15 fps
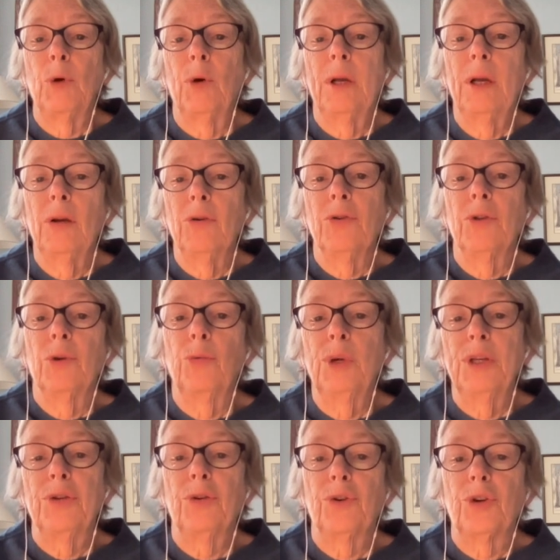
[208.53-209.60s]
or here's the
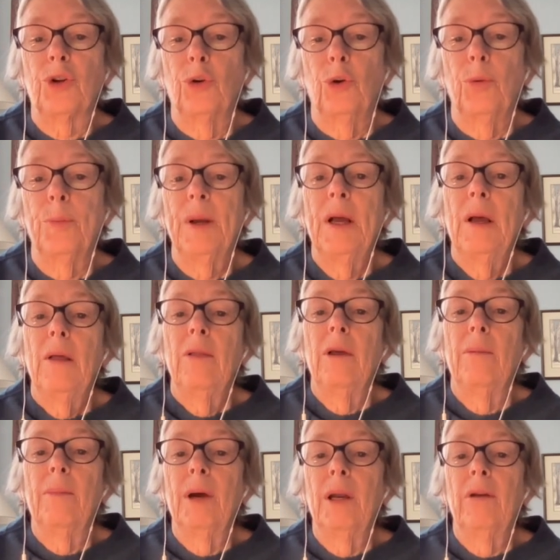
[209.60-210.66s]
research group
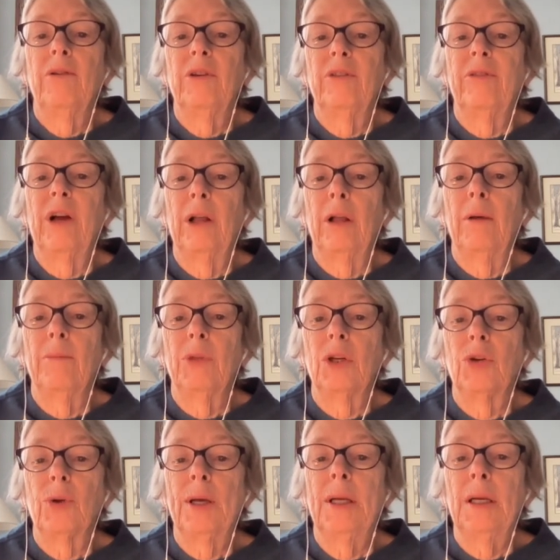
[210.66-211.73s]
that might have developed the
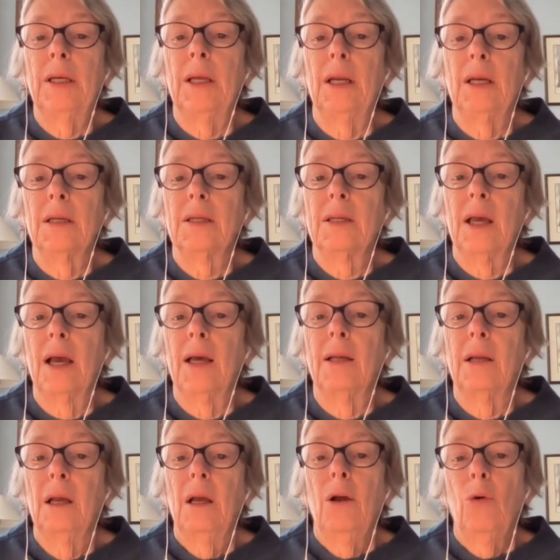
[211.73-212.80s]
training data
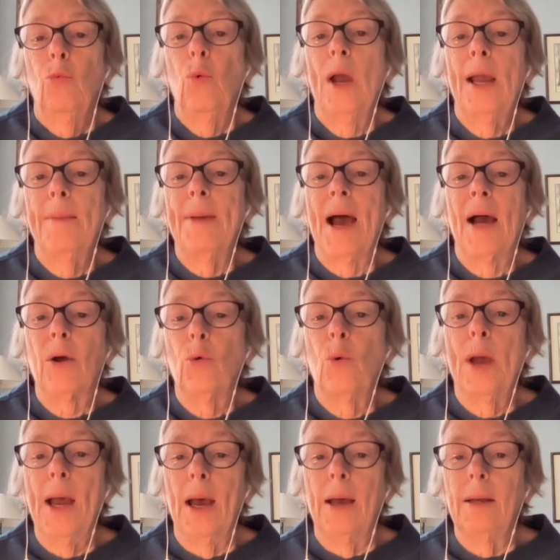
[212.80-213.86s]
set way back
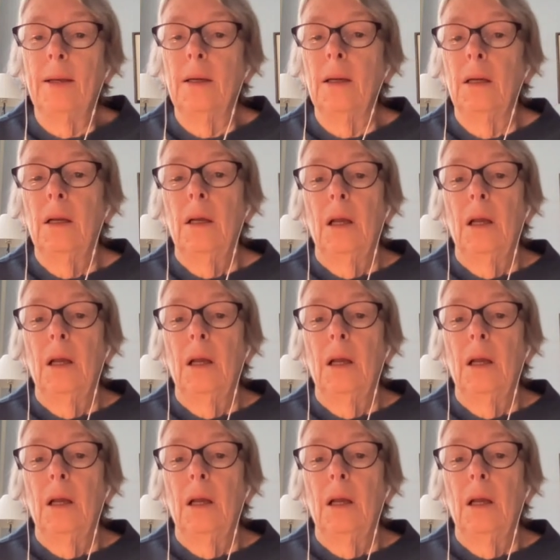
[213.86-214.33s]
when.